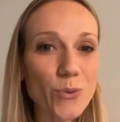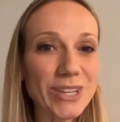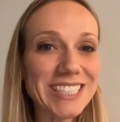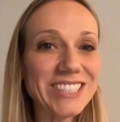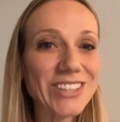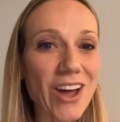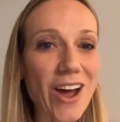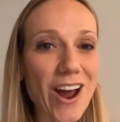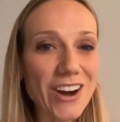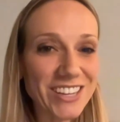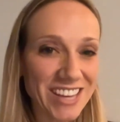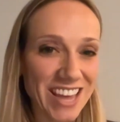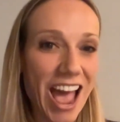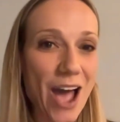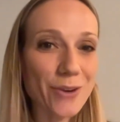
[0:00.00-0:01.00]
we
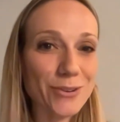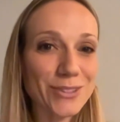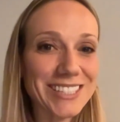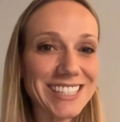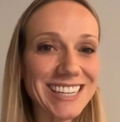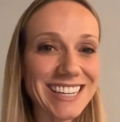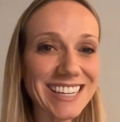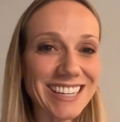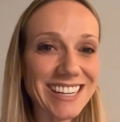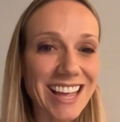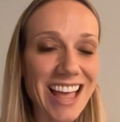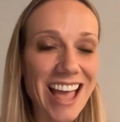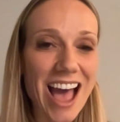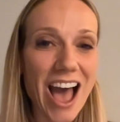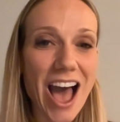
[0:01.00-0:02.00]
start
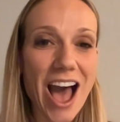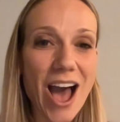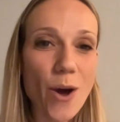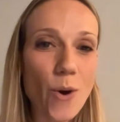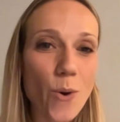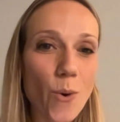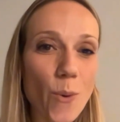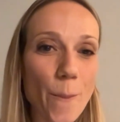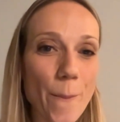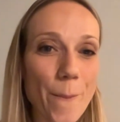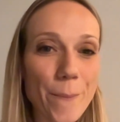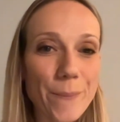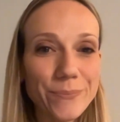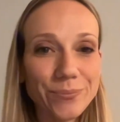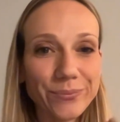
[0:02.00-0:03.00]
counting
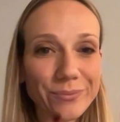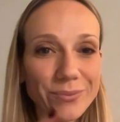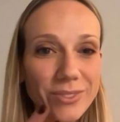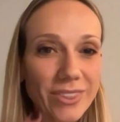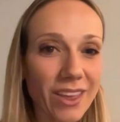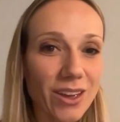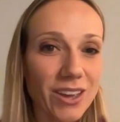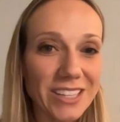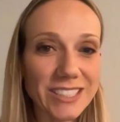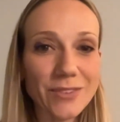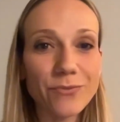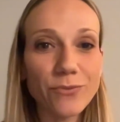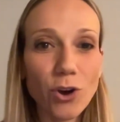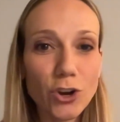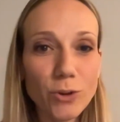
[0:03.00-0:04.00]
how
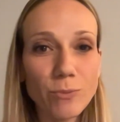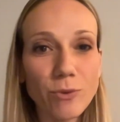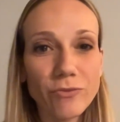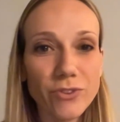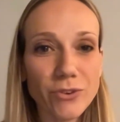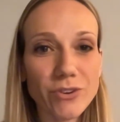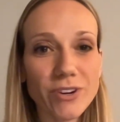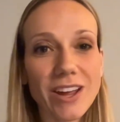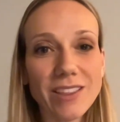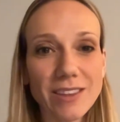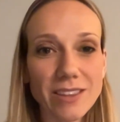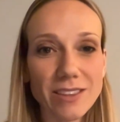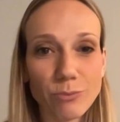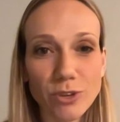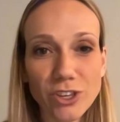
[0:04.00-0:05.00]
is the volume of
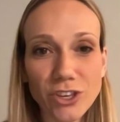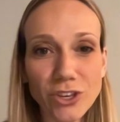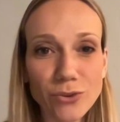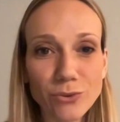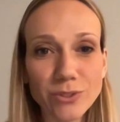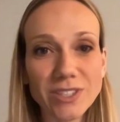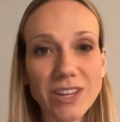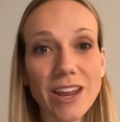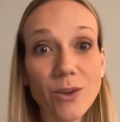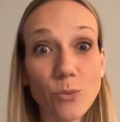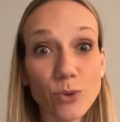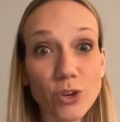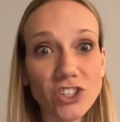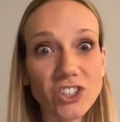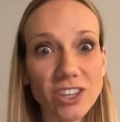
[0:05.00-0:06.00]
irrigant that we use
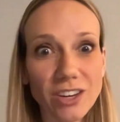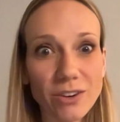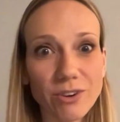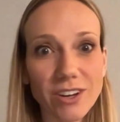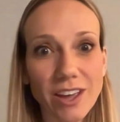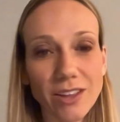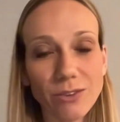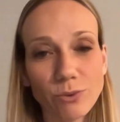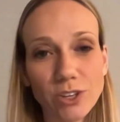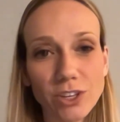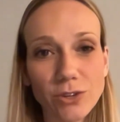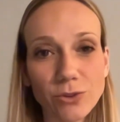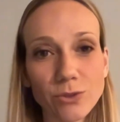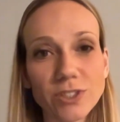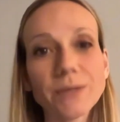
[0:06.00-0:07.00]
and which irrigant
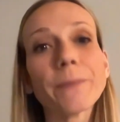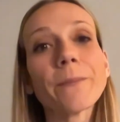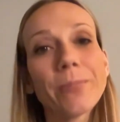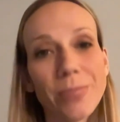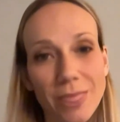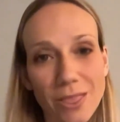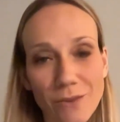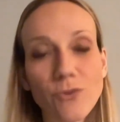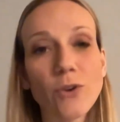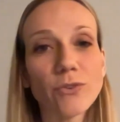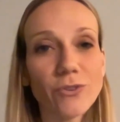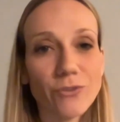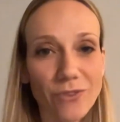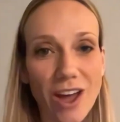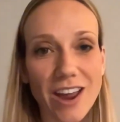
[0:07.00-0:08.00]
we use
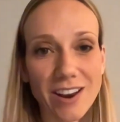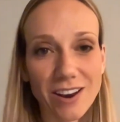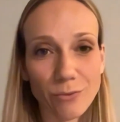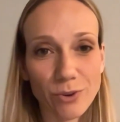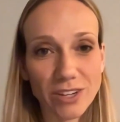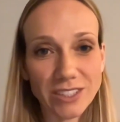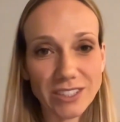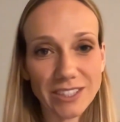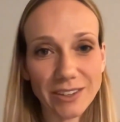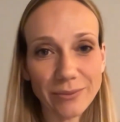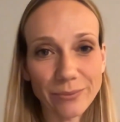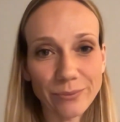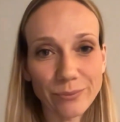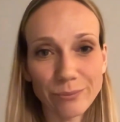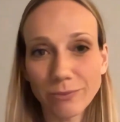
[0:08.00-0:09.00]
from the final
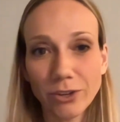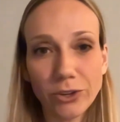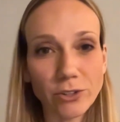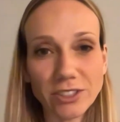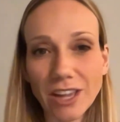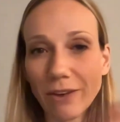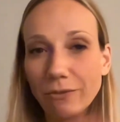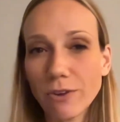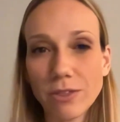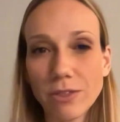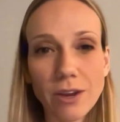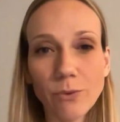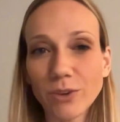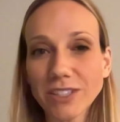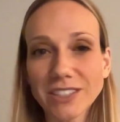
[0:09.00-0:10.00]
rinsing. Because
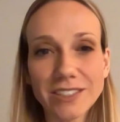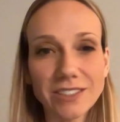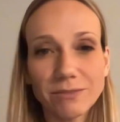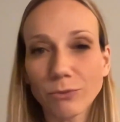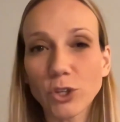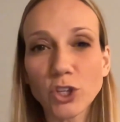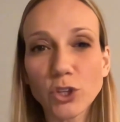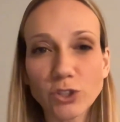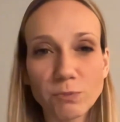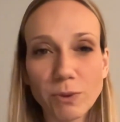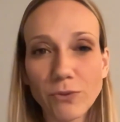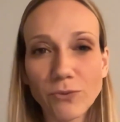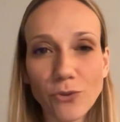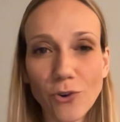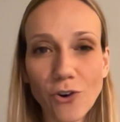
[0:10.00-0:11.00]
everything we
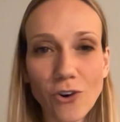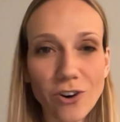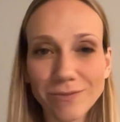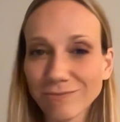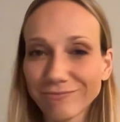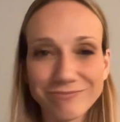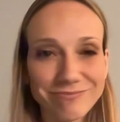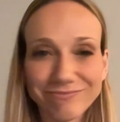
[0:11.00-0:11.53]
used before,